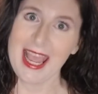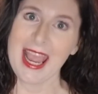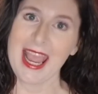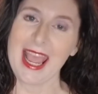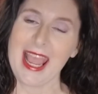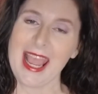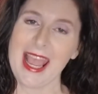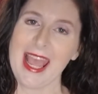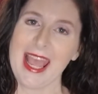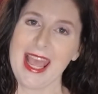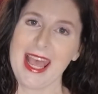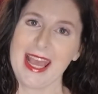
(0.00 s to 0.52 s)

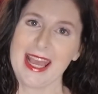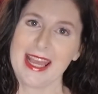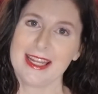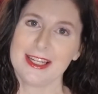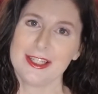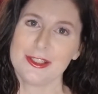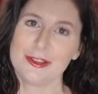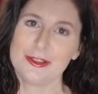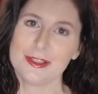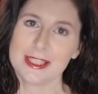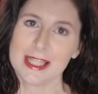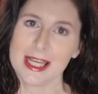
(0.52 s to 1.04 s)
and
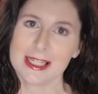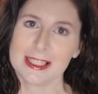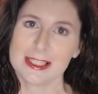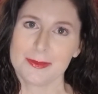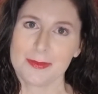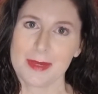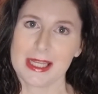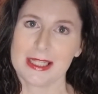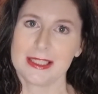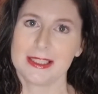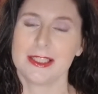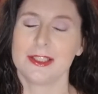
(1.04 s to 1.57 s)
use that
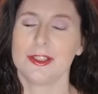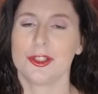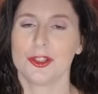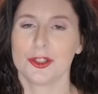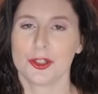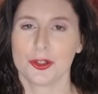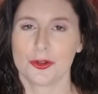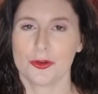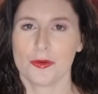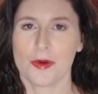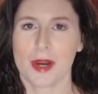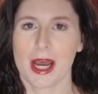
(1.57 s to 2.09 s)
space in your
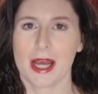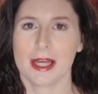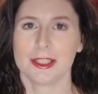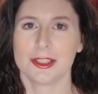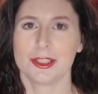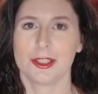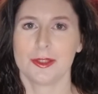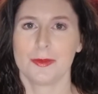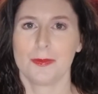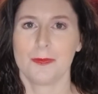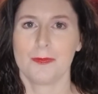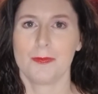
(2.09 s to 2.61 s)
garage
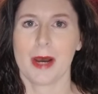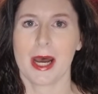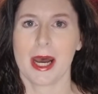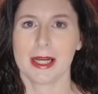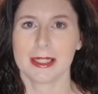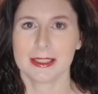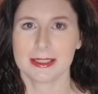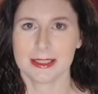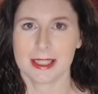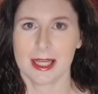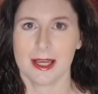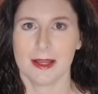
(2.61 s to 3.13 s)
to
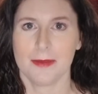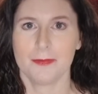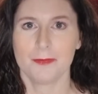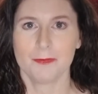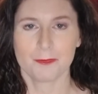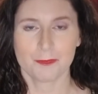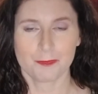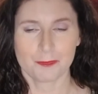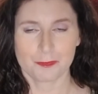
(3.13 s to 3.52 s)
box up